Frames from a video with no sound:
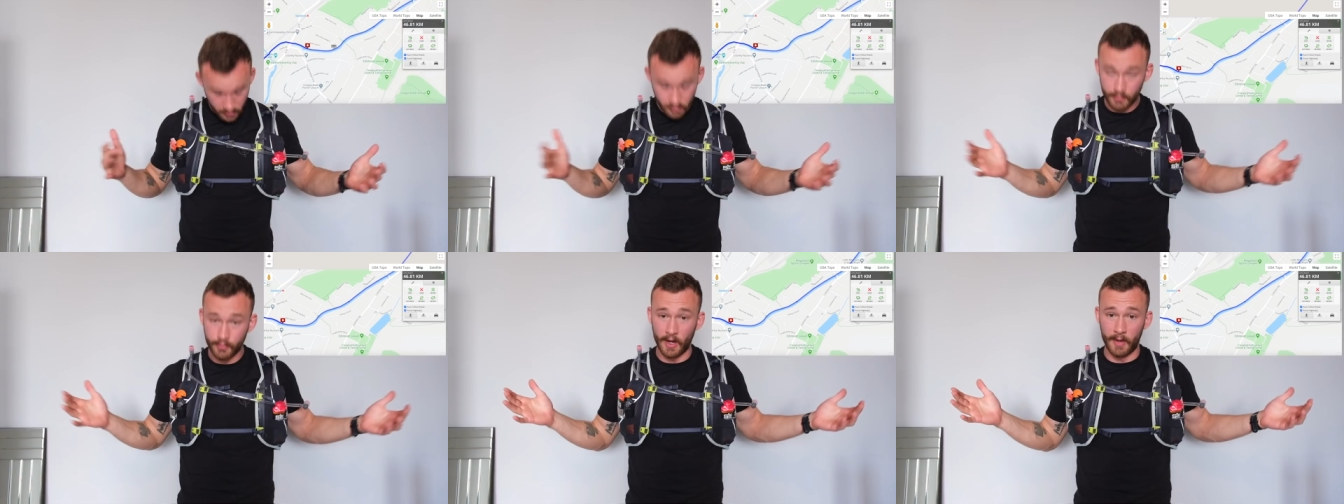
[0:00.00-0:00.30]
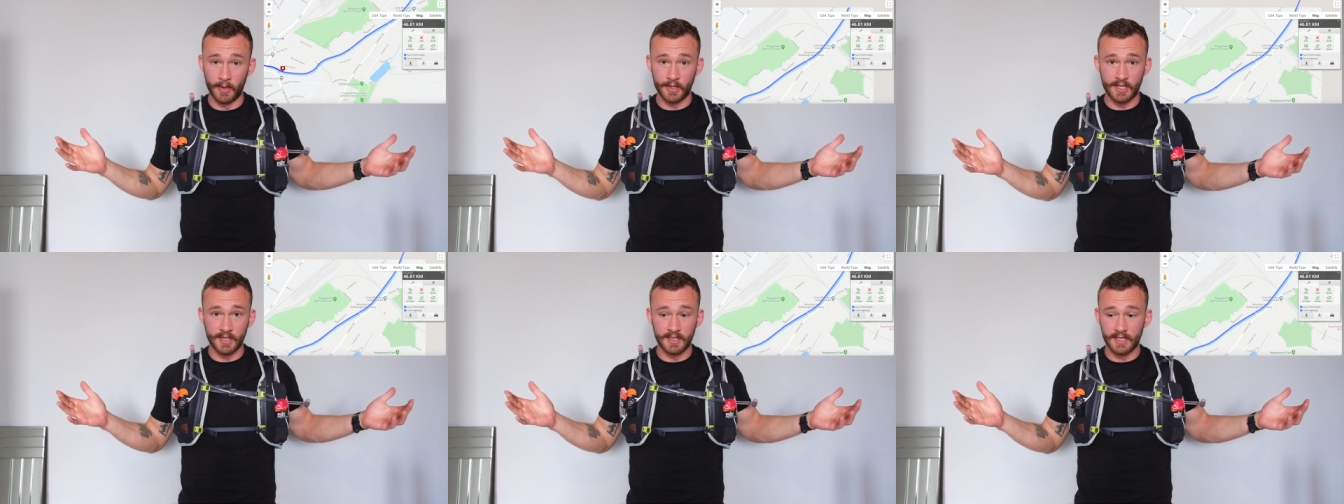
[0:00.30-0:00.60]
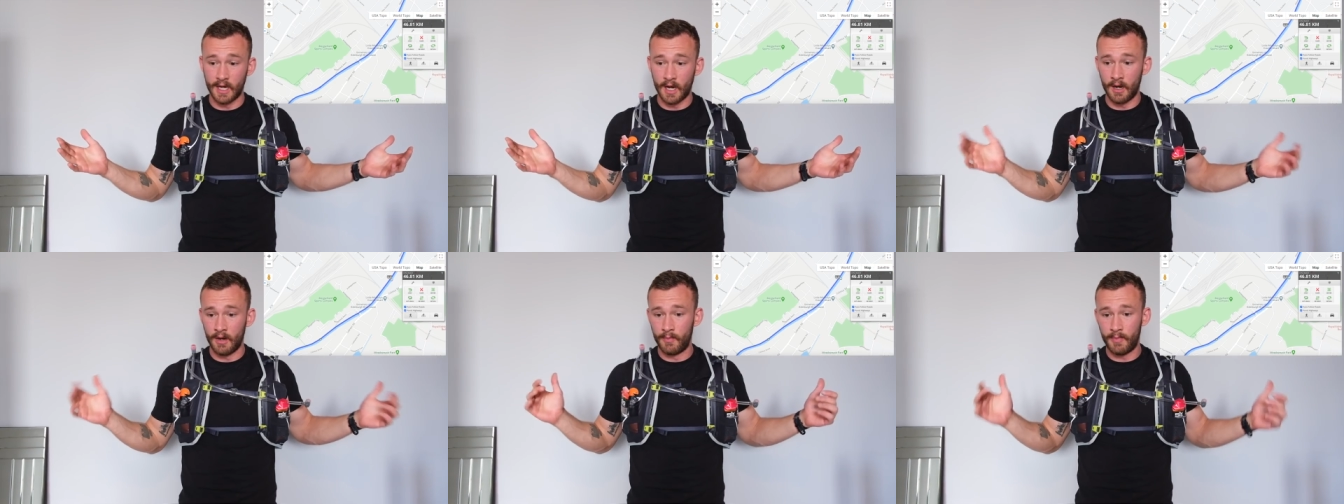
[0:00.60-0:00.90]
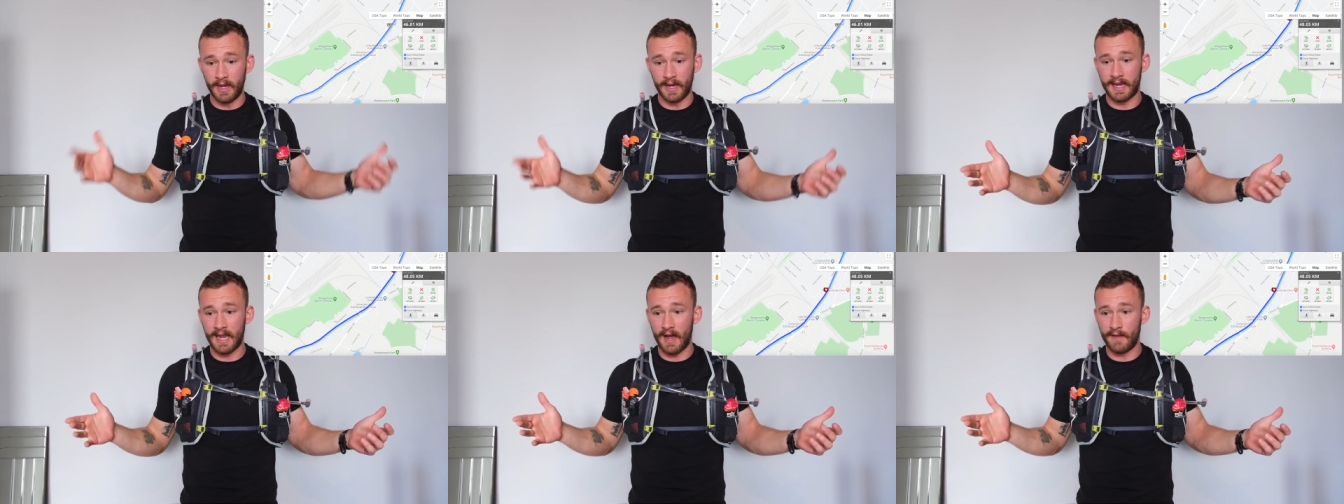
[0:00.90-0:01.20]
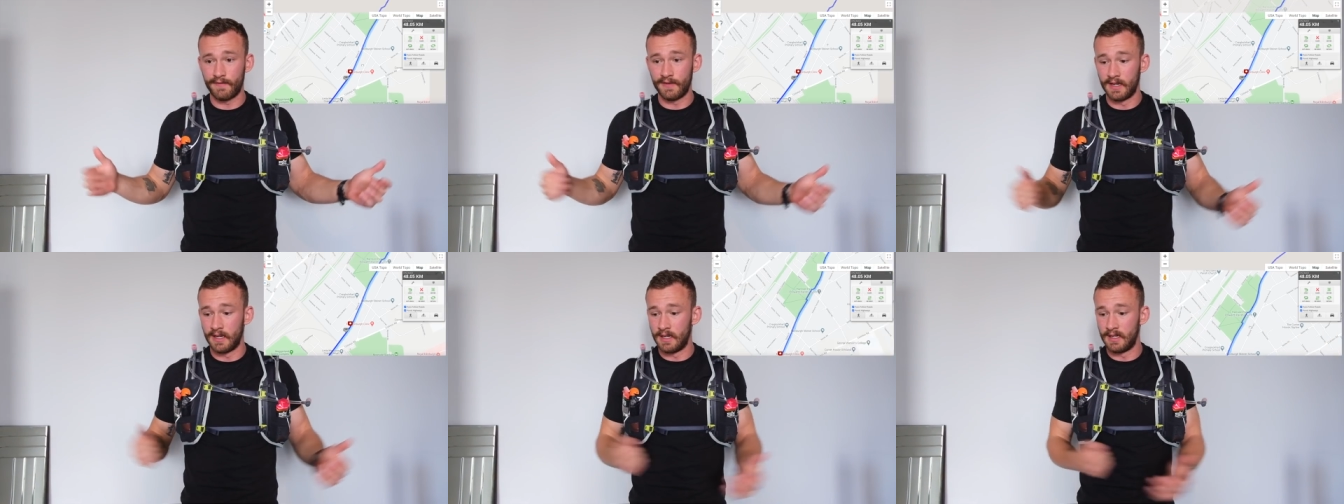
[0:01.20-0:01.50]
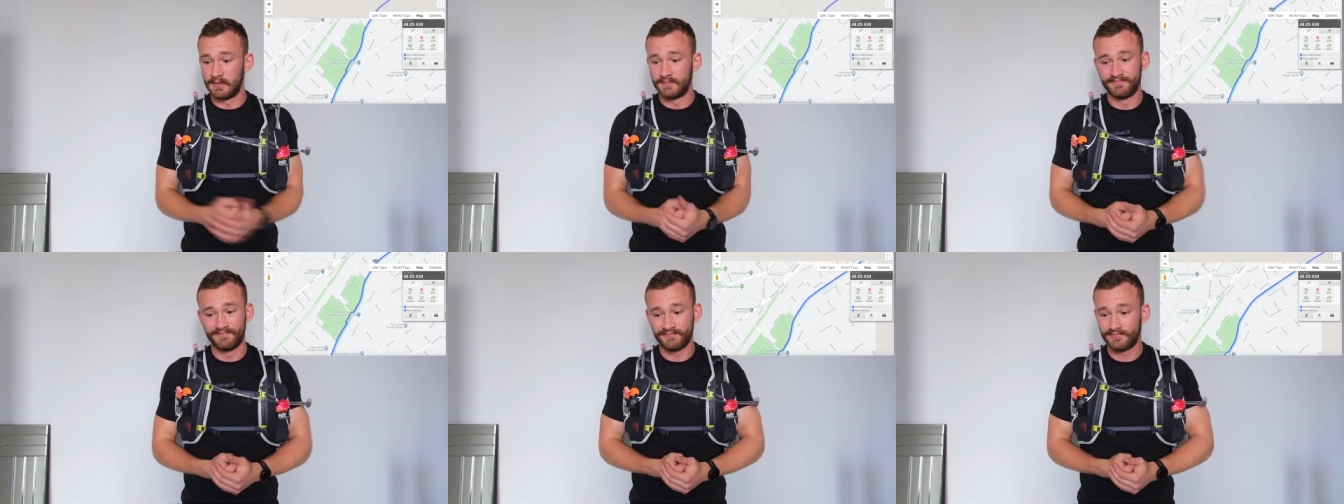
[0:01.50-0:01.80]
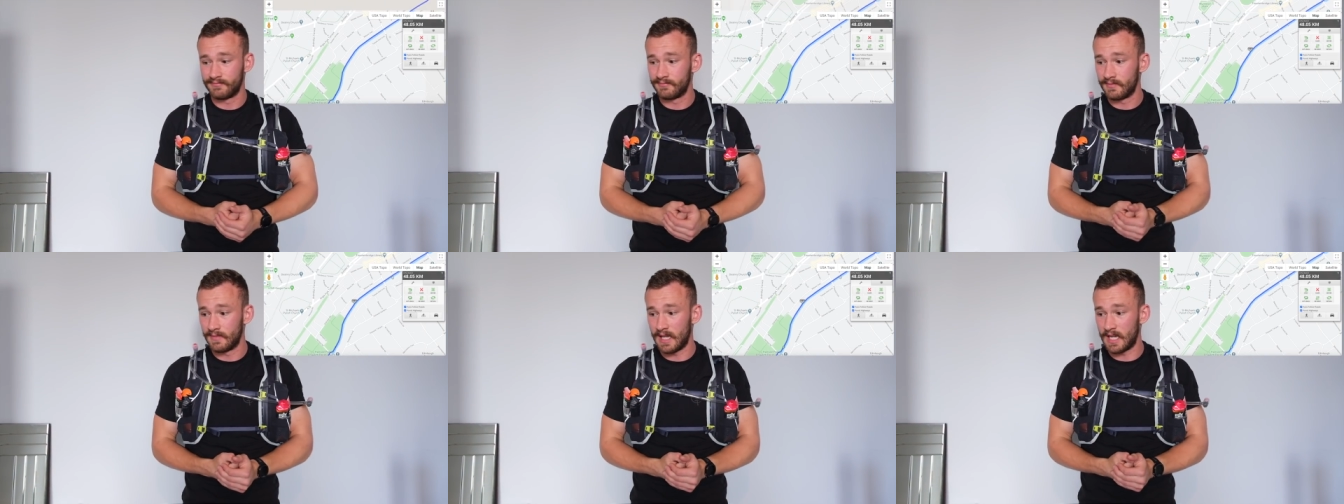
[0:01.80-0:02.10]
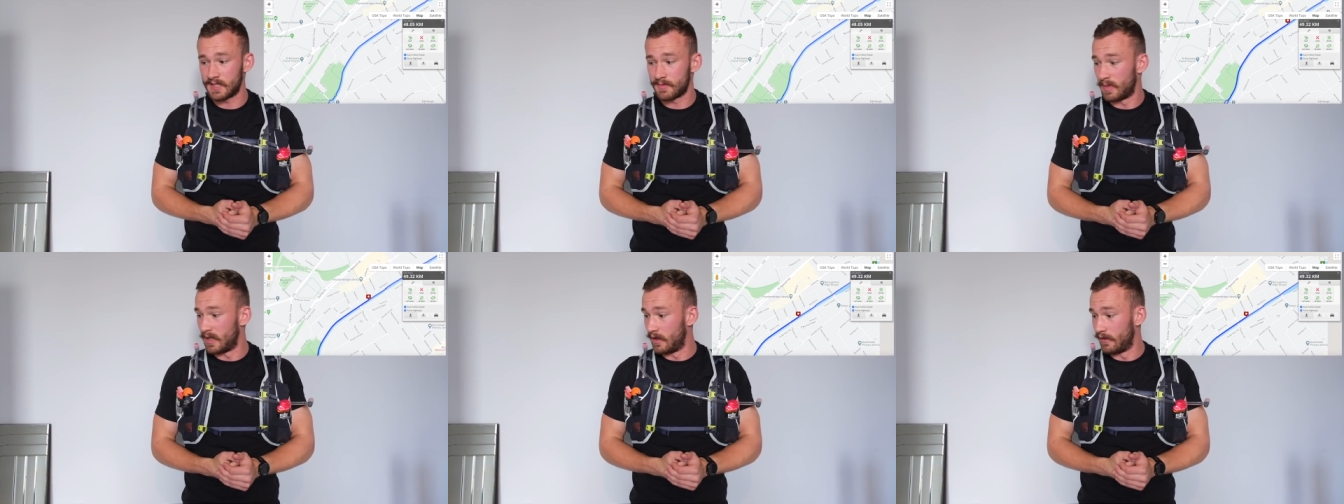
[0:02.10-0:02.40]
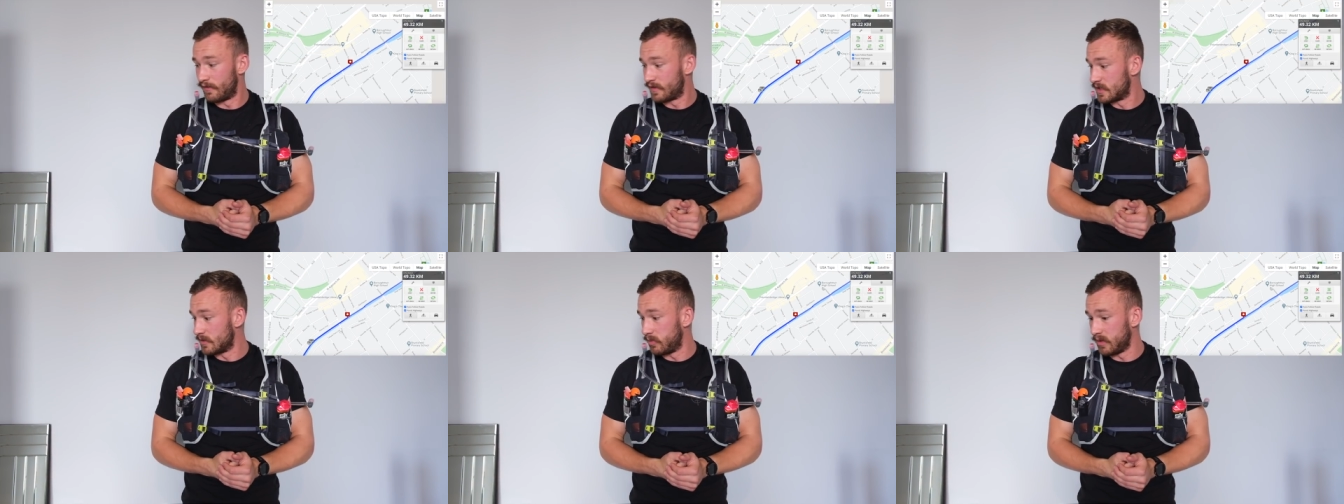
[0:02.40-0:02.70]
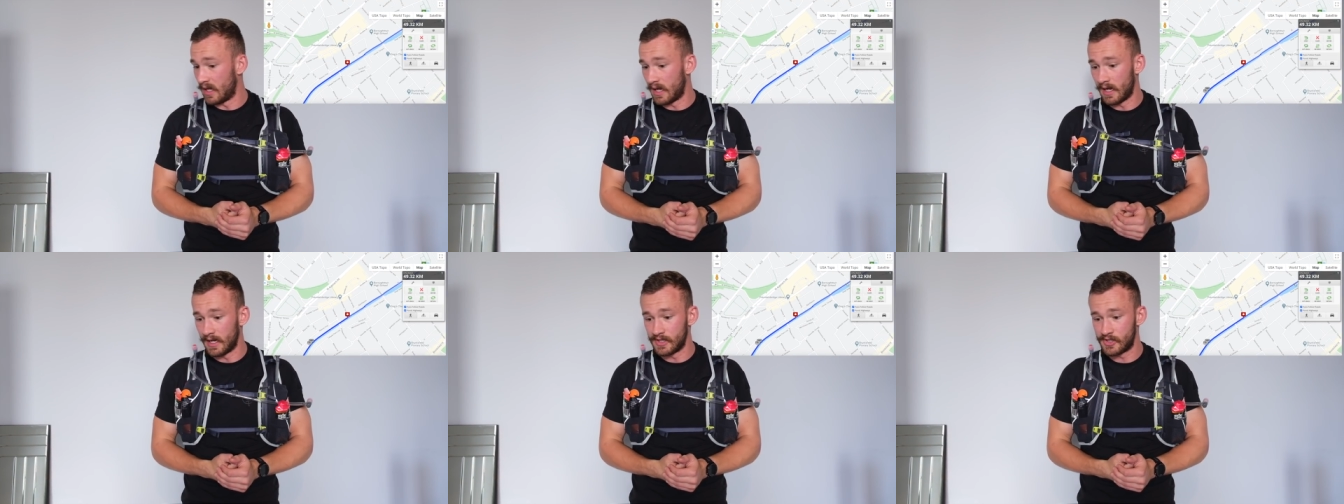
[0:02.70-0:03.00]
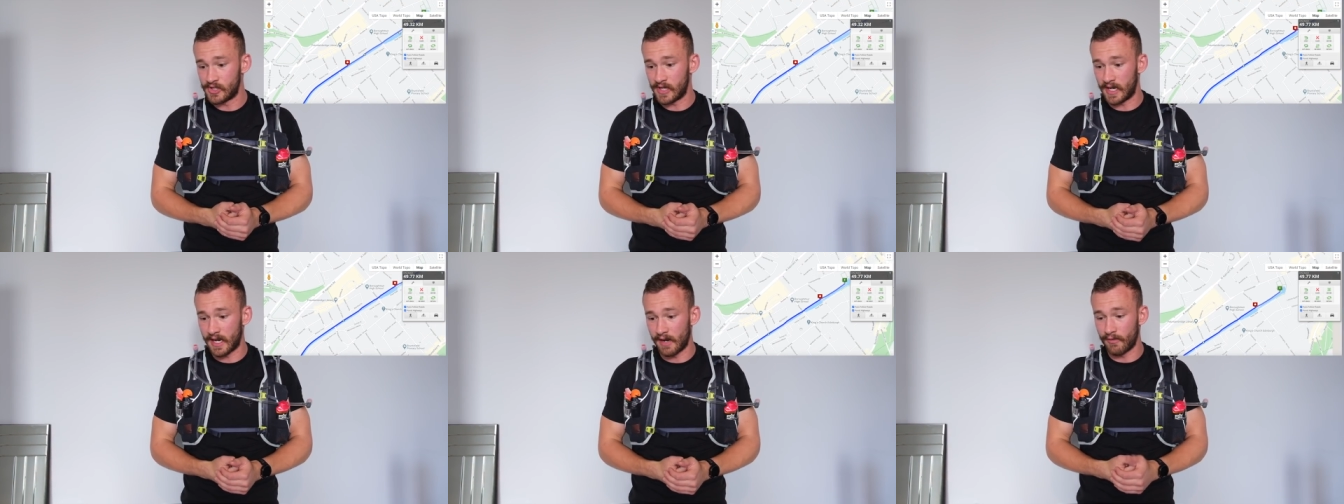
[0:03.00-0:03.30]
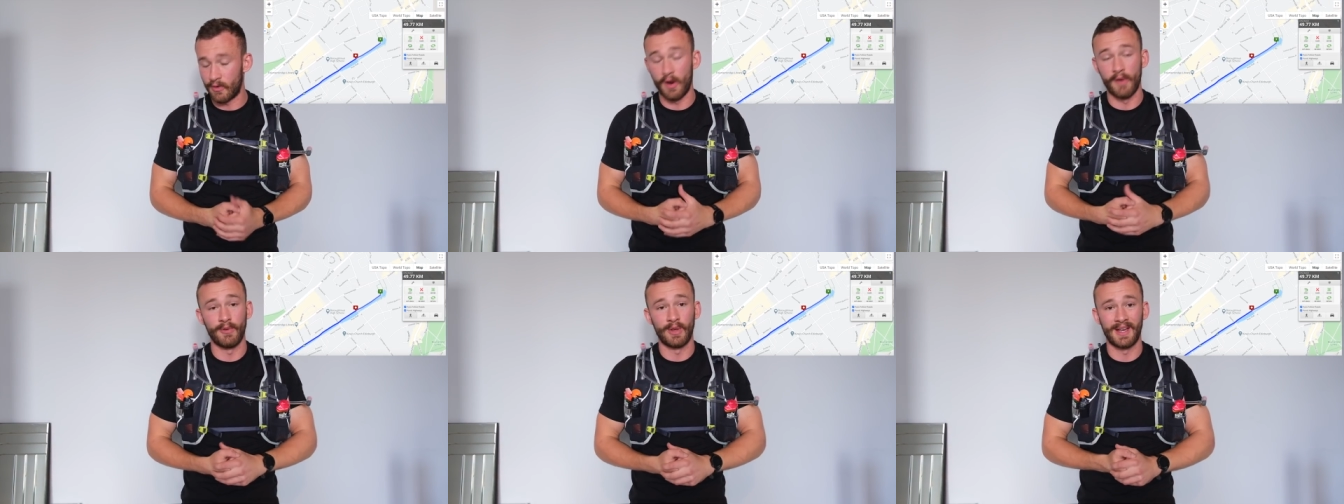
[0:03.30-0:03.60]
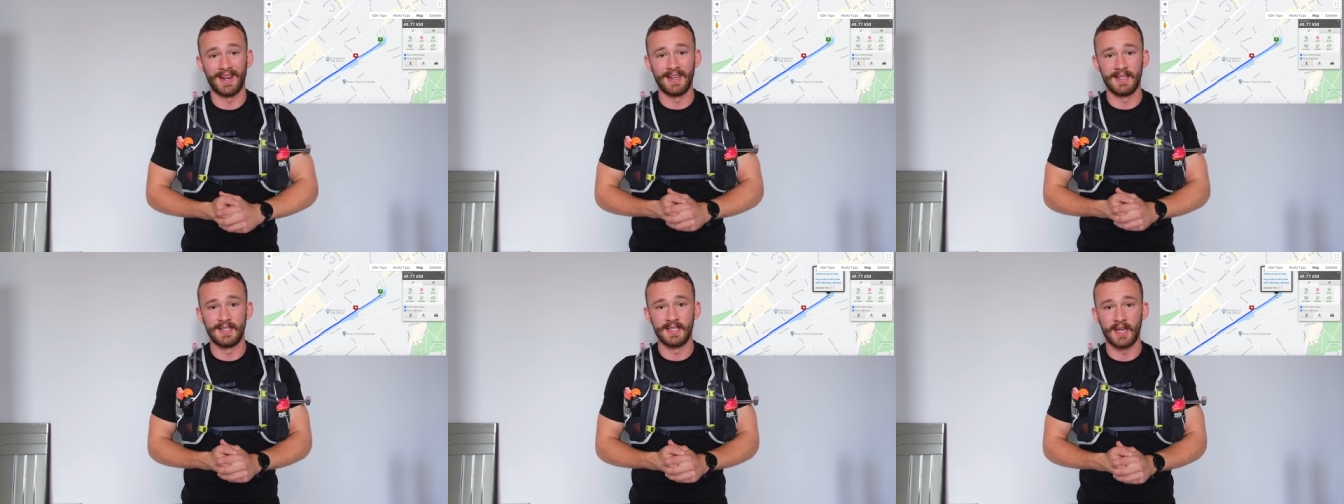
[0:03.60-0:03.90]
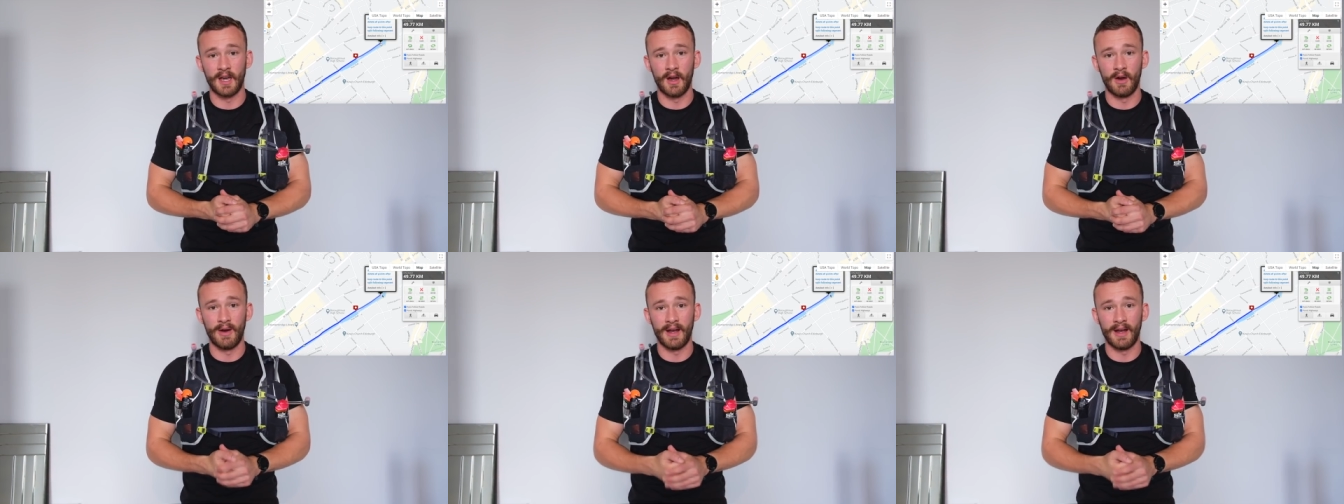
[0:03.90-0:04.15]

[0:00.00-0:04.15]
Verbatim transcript: Pretty much good to go, bit of caffeine, last bit of supplies, check I've got everything I need to go,